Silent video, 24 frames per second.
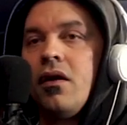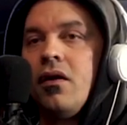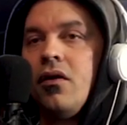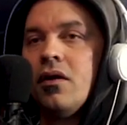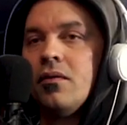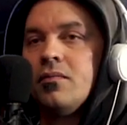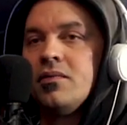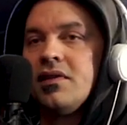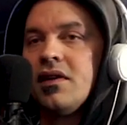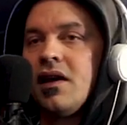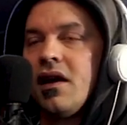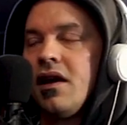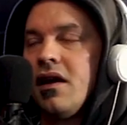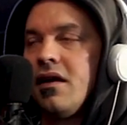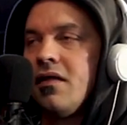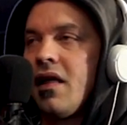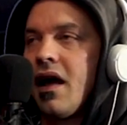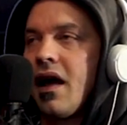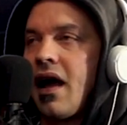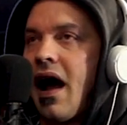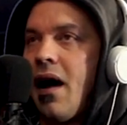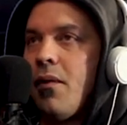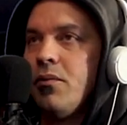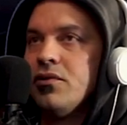You know what I'm saying?
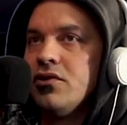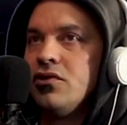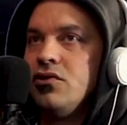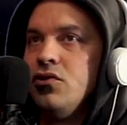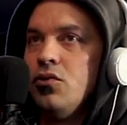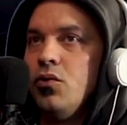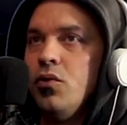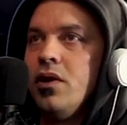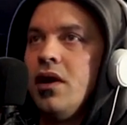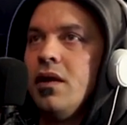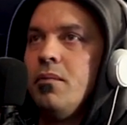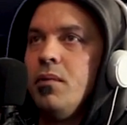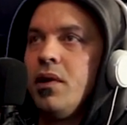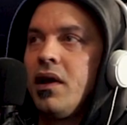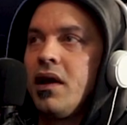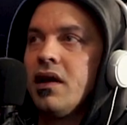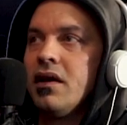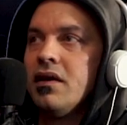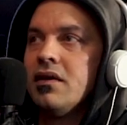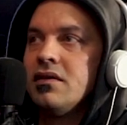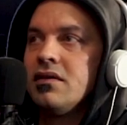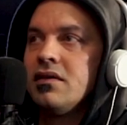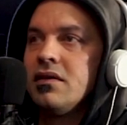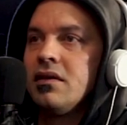Like I was doing it
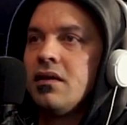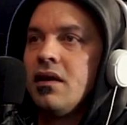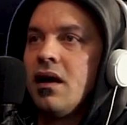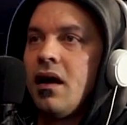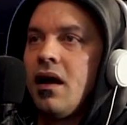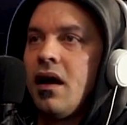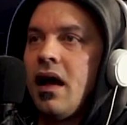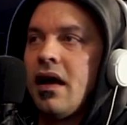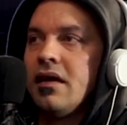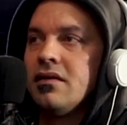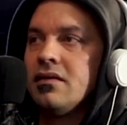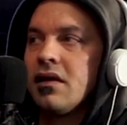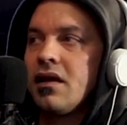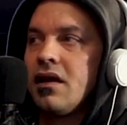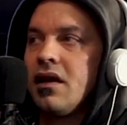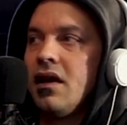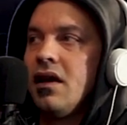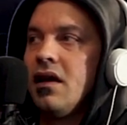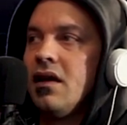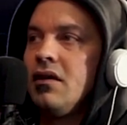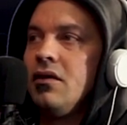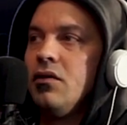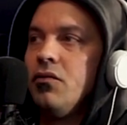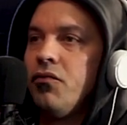because as a
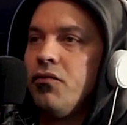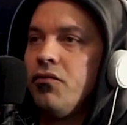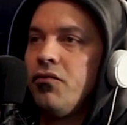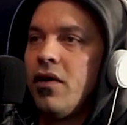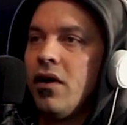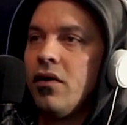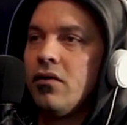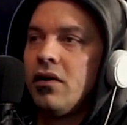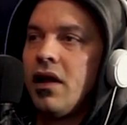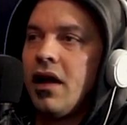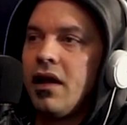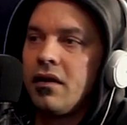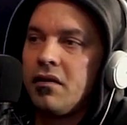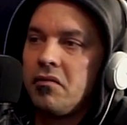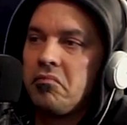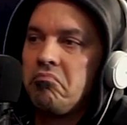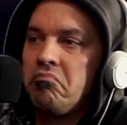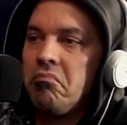kid you felt like